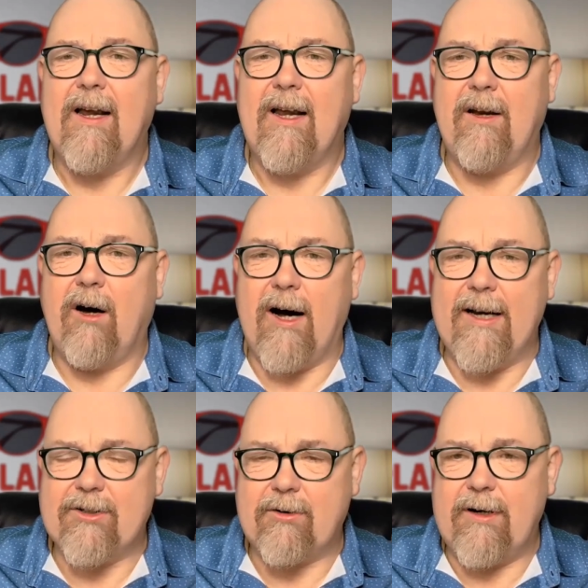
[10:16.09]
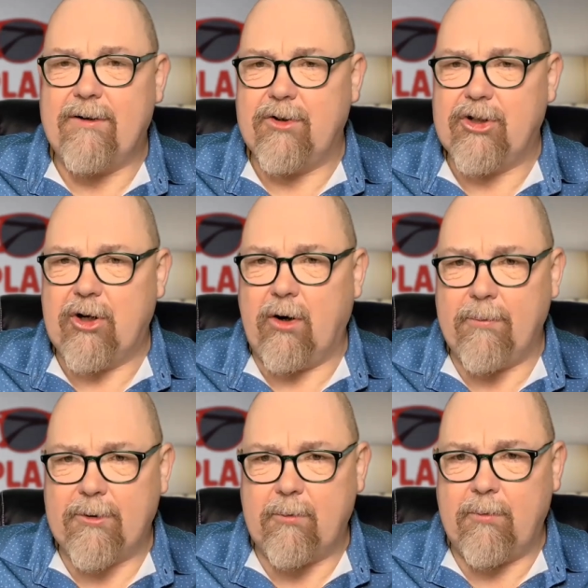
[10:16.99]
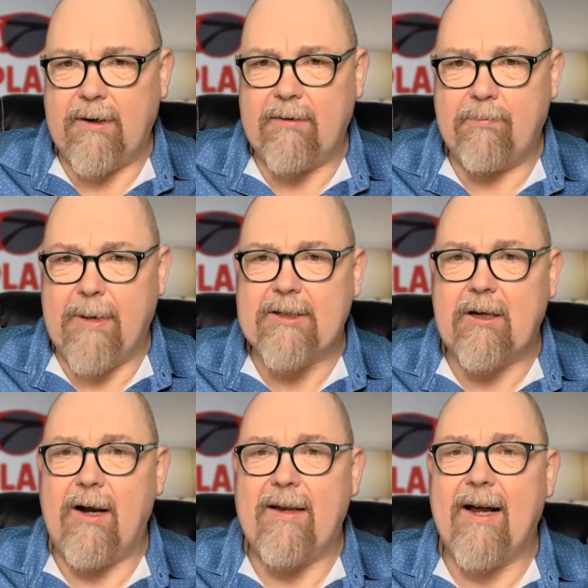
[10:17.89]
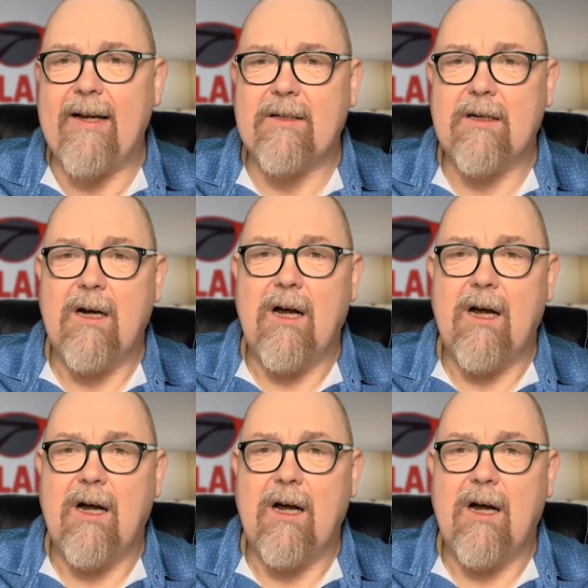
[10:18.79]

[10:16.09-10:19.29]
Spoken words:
in the high street and shops and bits like that.